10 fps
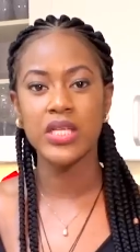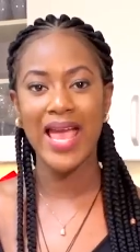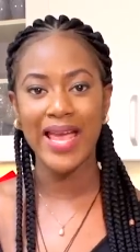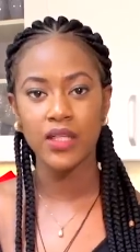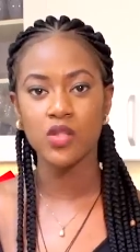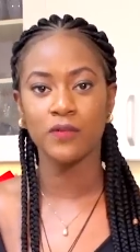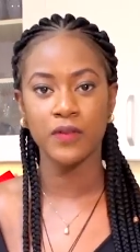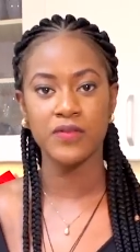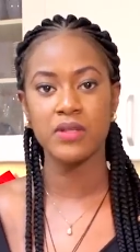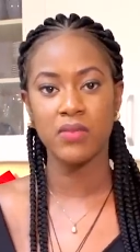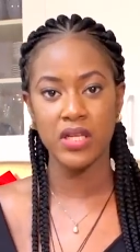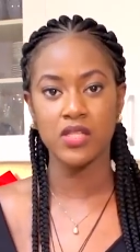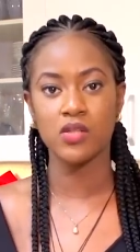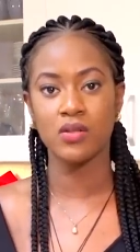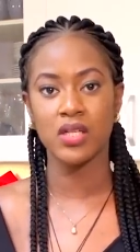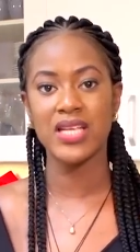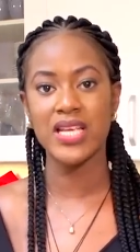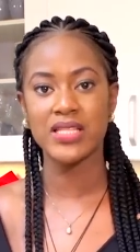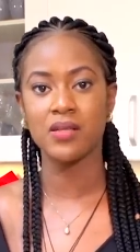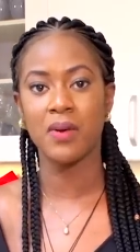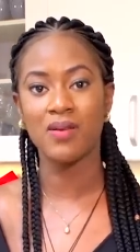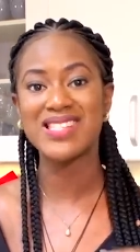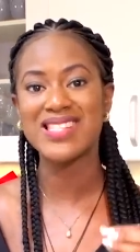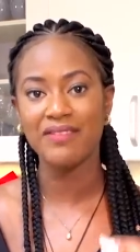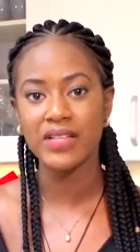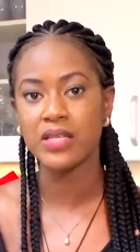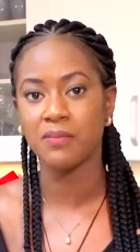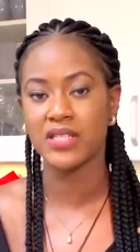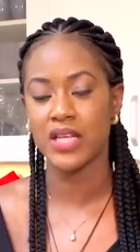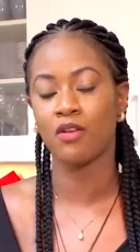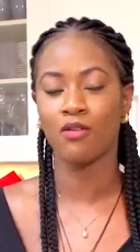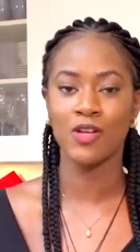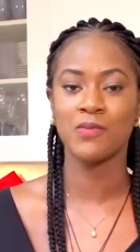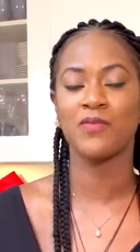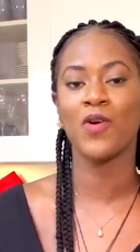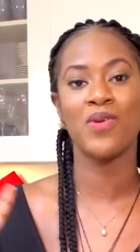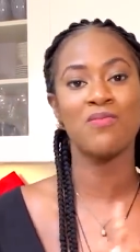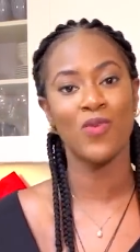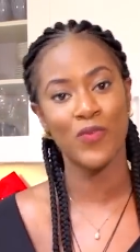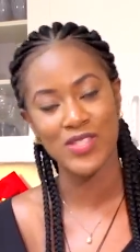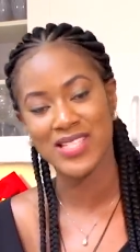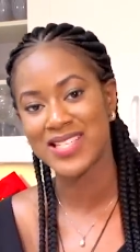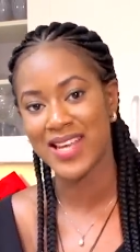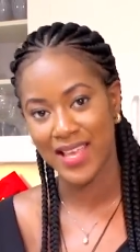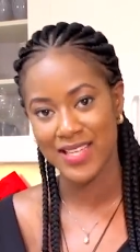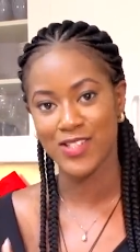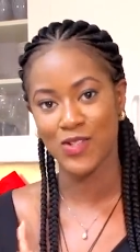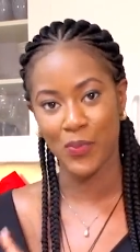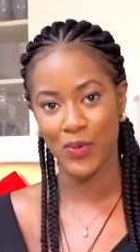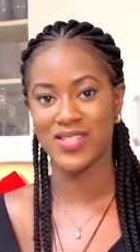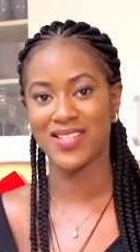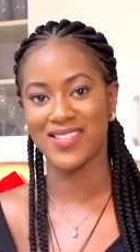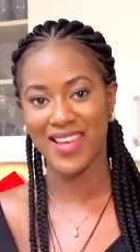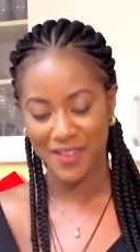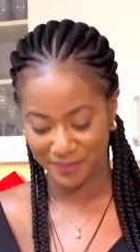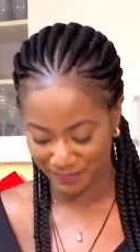10 to 15 minutes so that it's about 70% cooked before we move to the next process okay